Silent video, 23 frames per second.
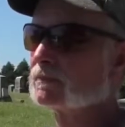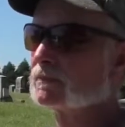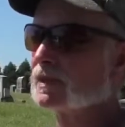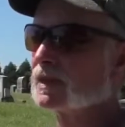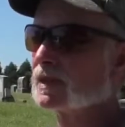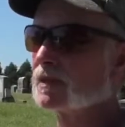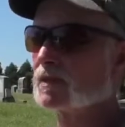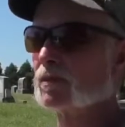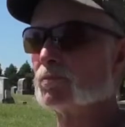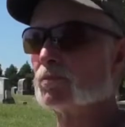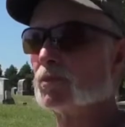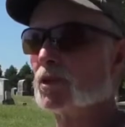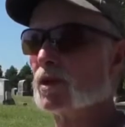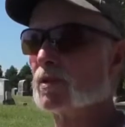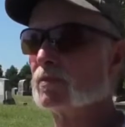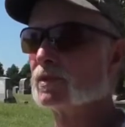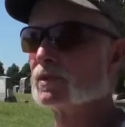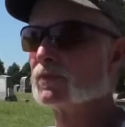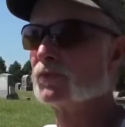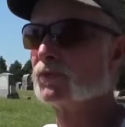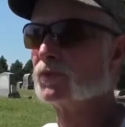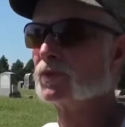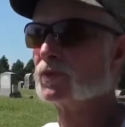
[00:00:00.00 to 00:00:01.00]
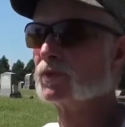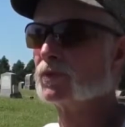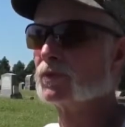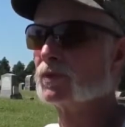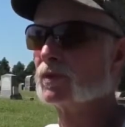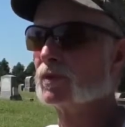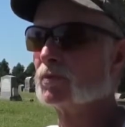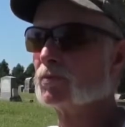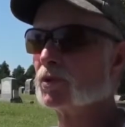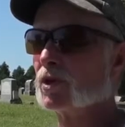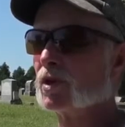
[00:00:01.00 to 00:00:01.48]
Either brought me
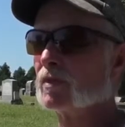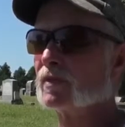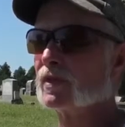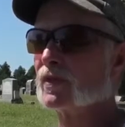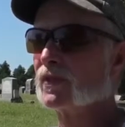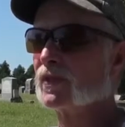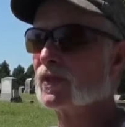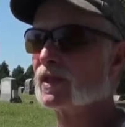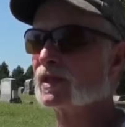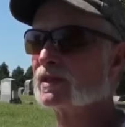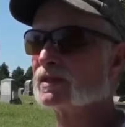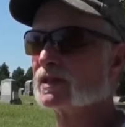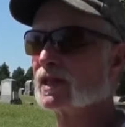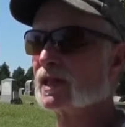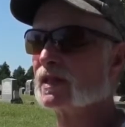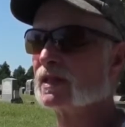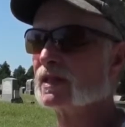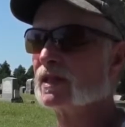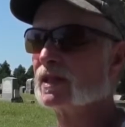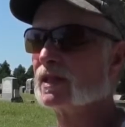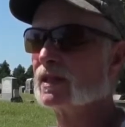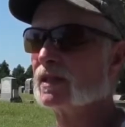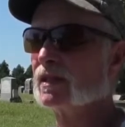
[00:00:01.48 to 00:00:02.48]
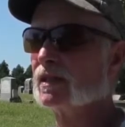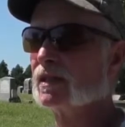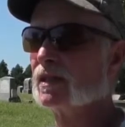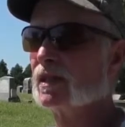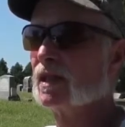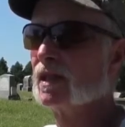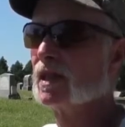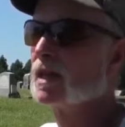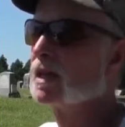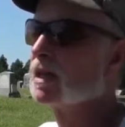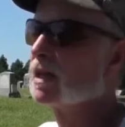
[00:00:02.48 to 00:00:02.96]
food or brought me things I needed,
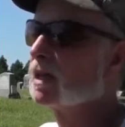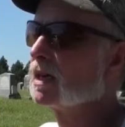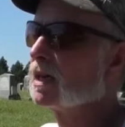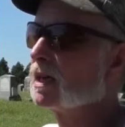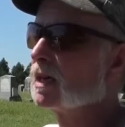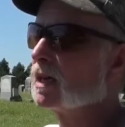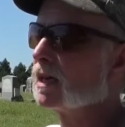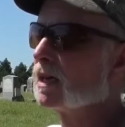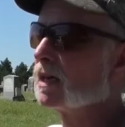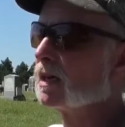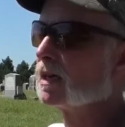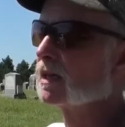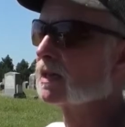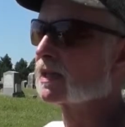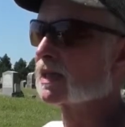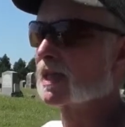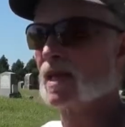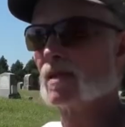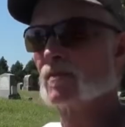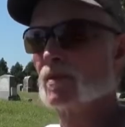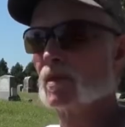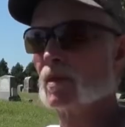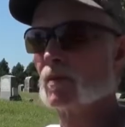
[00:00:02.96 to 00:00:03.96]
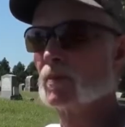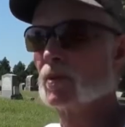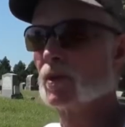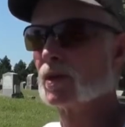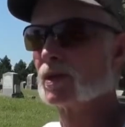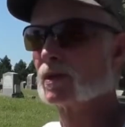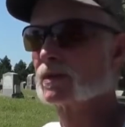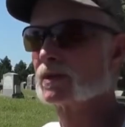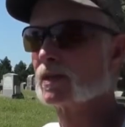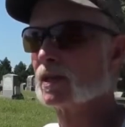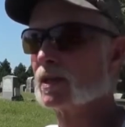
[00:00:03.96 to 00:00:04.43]
uh, gave me a
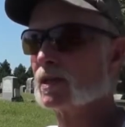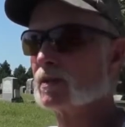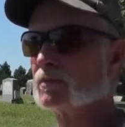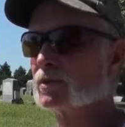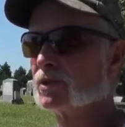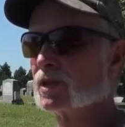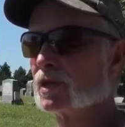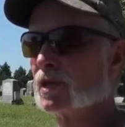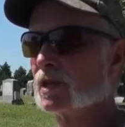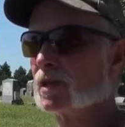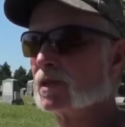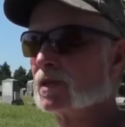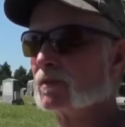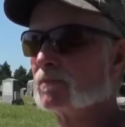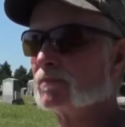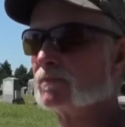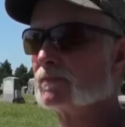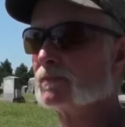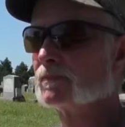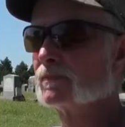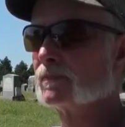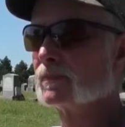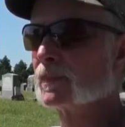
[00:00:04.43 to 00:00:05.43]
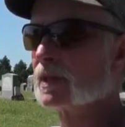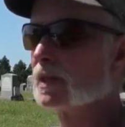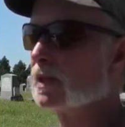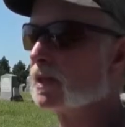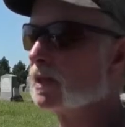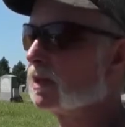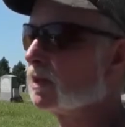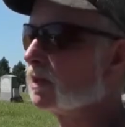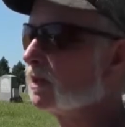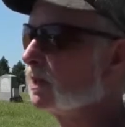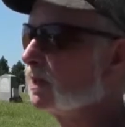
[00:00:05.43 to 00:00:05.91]
part time job
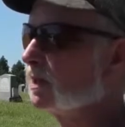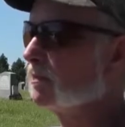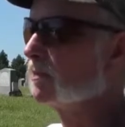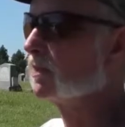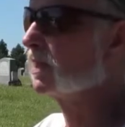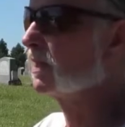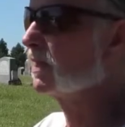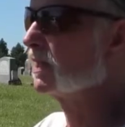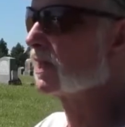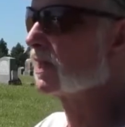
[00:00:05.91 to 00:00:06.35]
uh, it may